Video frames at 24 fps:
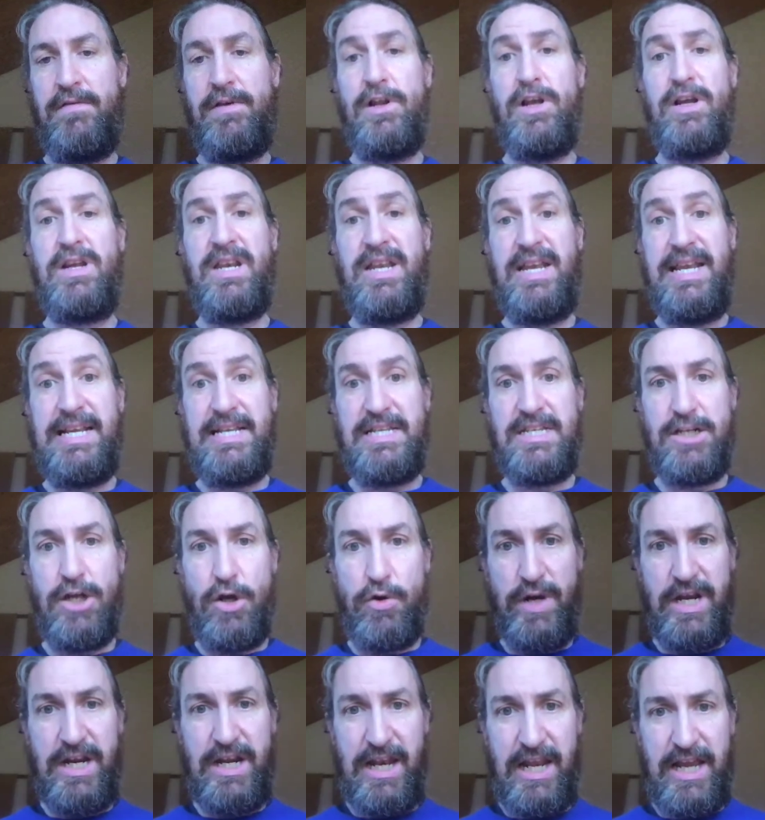you look at it
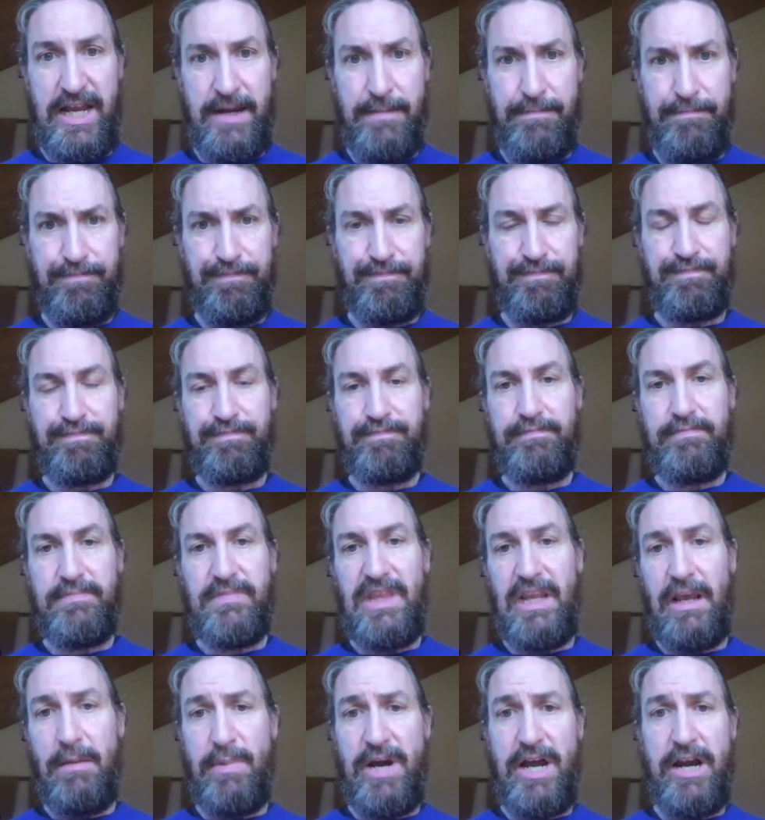historically,
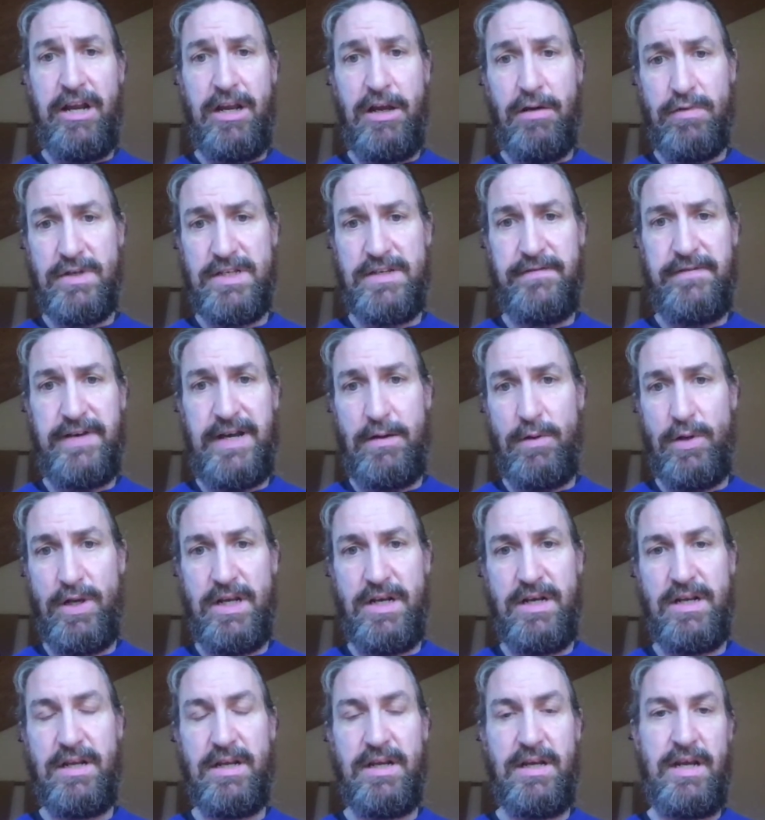America was
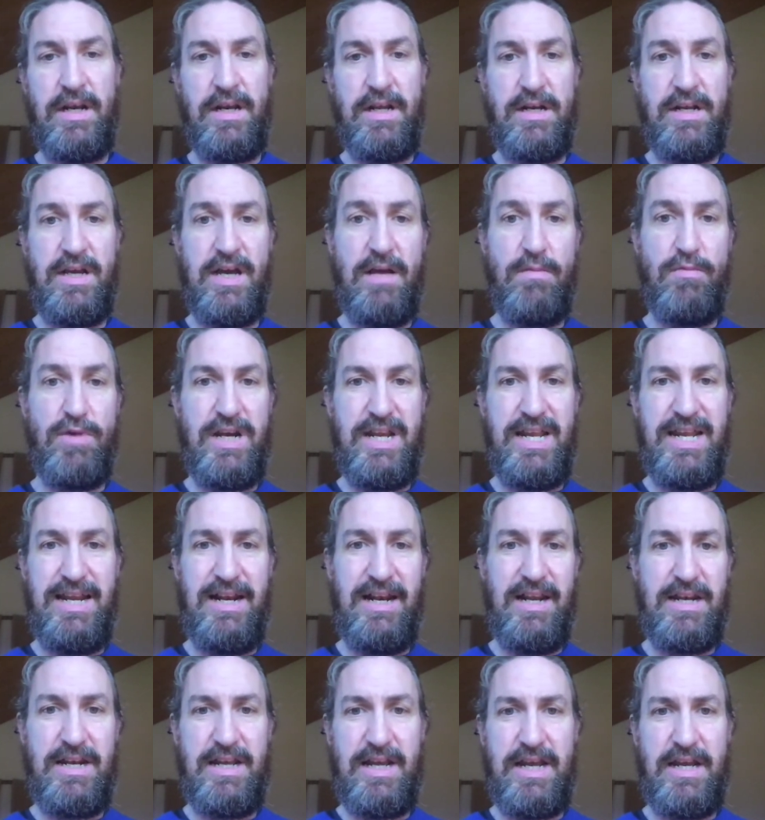founded at a time when
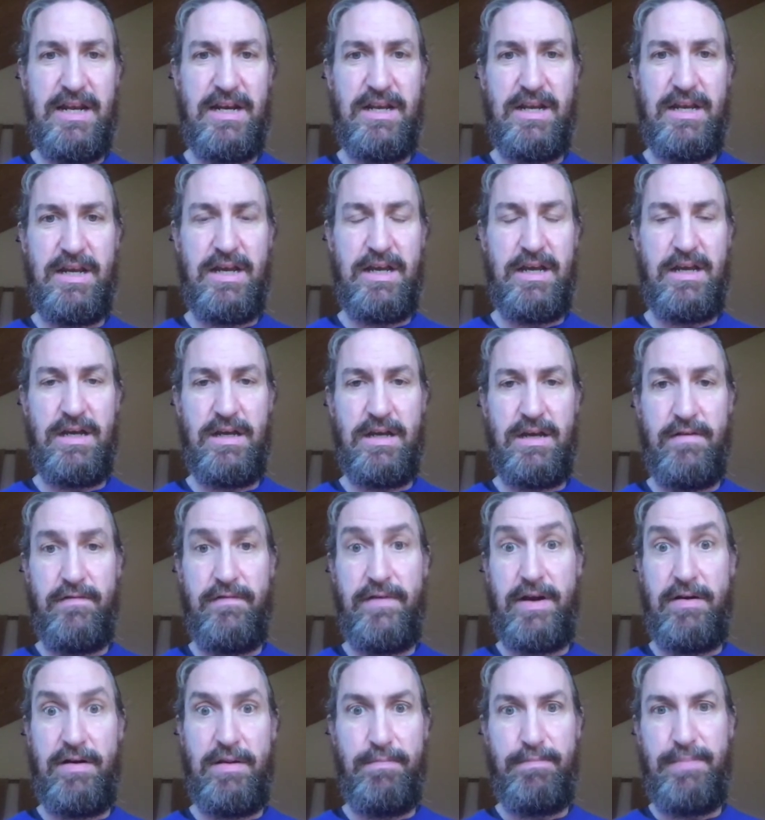England had a
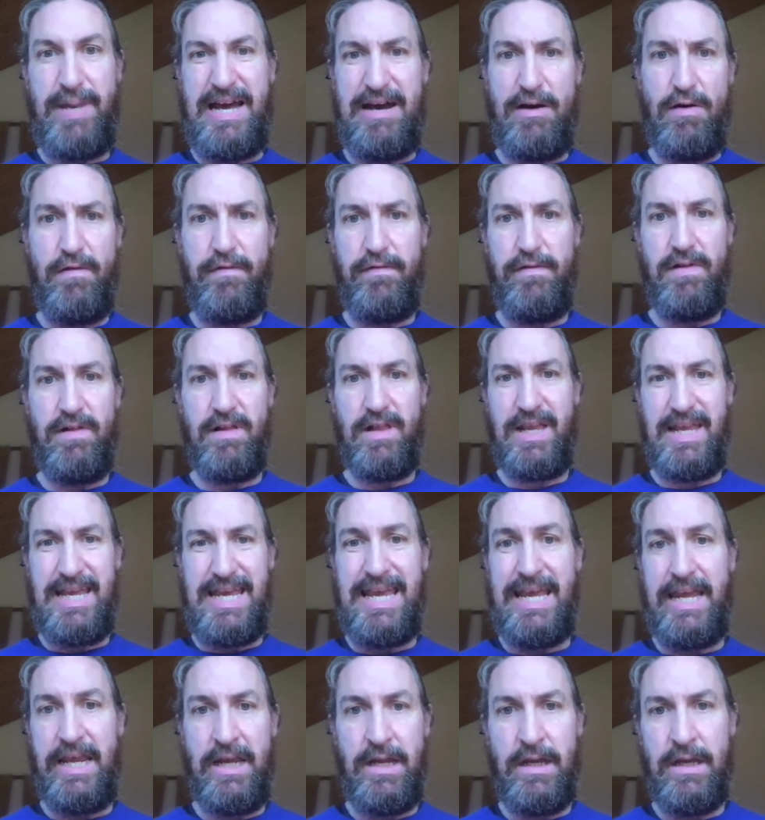very powerful
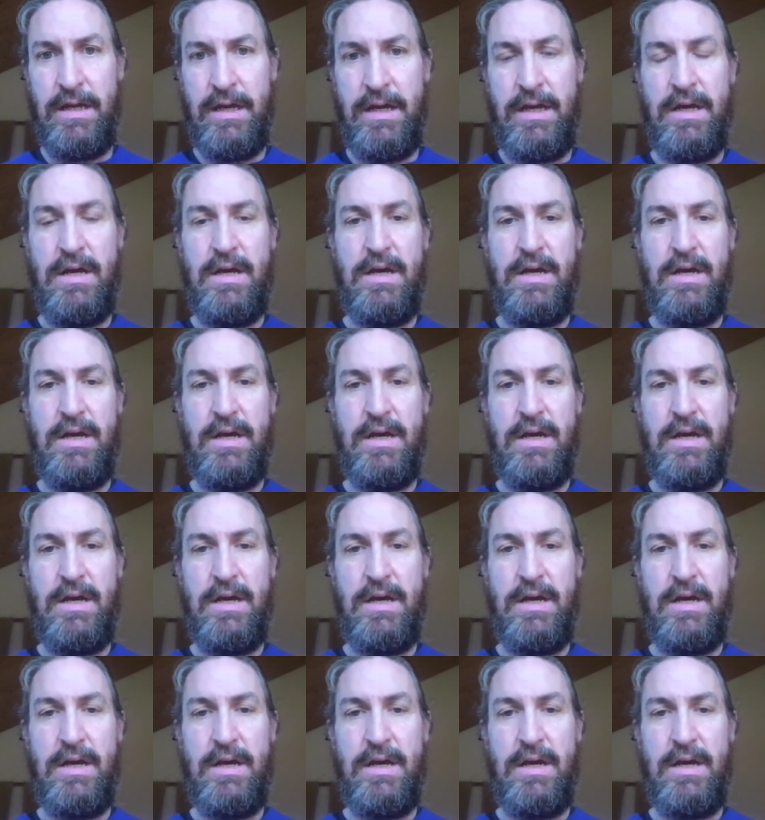king,